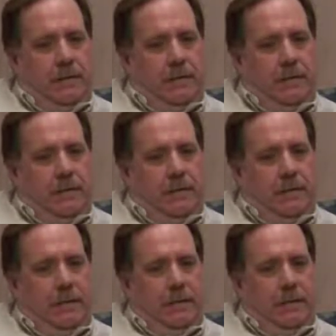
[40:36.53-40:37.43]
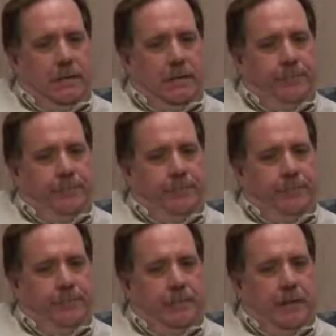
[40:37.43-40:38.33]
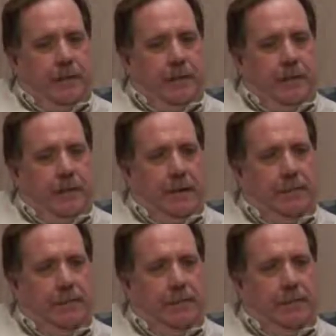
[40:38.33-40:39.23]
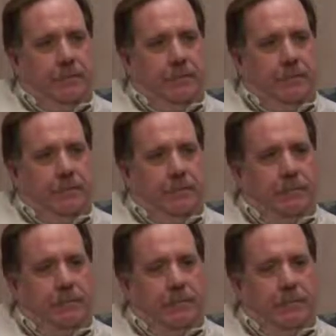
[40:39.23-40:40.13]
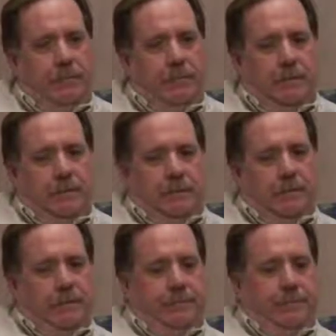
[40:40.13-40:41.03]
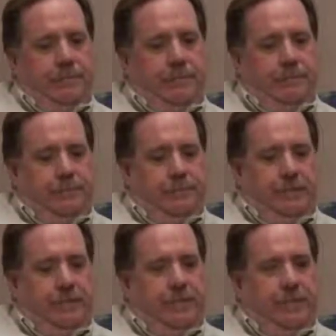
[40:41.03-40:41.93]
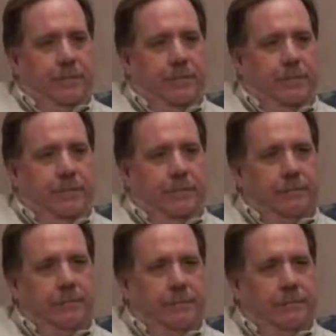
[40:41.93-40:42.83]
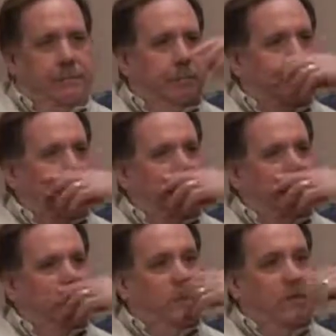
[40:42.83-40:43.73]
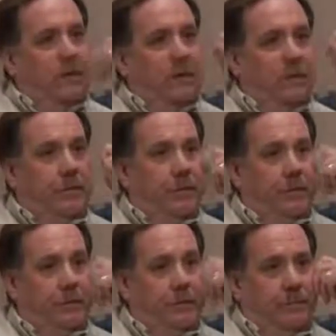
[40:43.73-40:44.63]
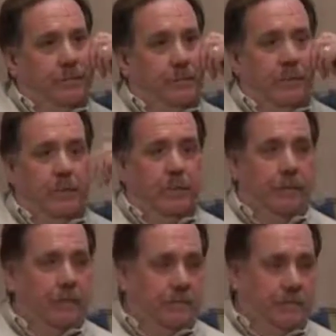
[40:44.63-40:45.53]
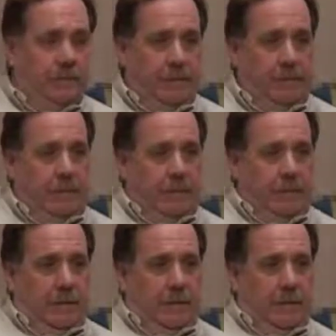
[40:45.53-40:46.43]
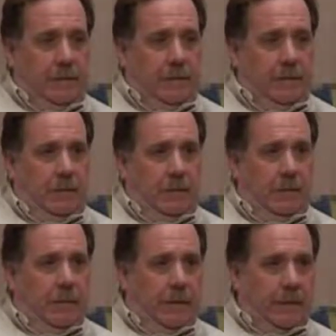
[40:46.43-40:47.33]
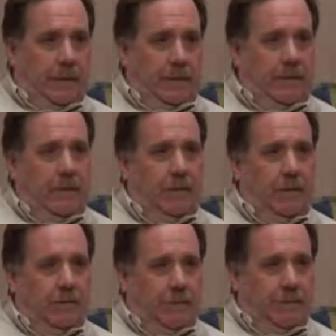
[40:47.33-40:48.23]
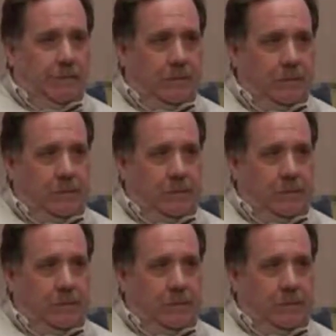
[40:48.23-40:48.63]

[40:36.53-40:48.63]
um, they have to um, participate in, in strike duties. You know, whether it's at the local making hot dogs or